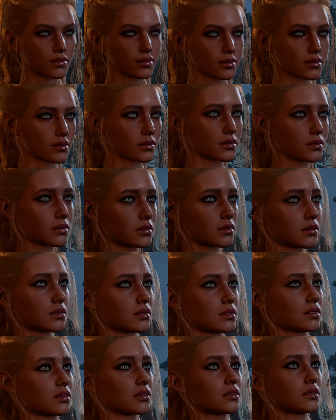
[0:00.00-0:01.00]

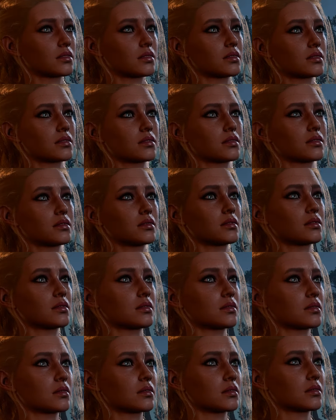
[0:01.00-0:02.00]

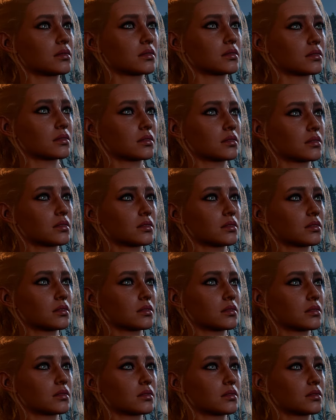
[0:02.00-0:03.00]

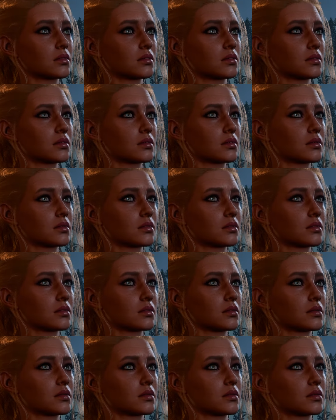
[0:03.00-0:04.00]

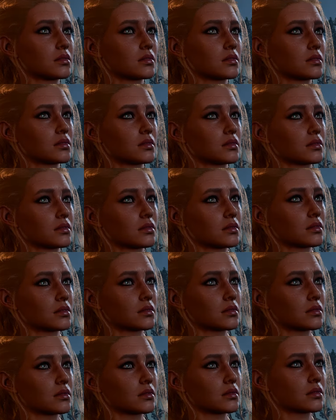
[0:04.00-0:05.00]

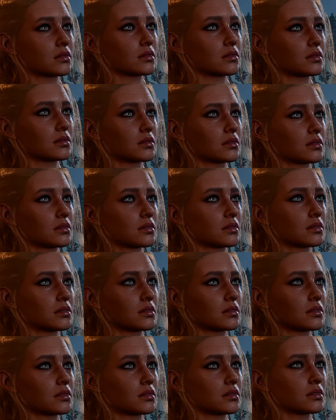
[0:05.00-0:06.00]
Nothing is said.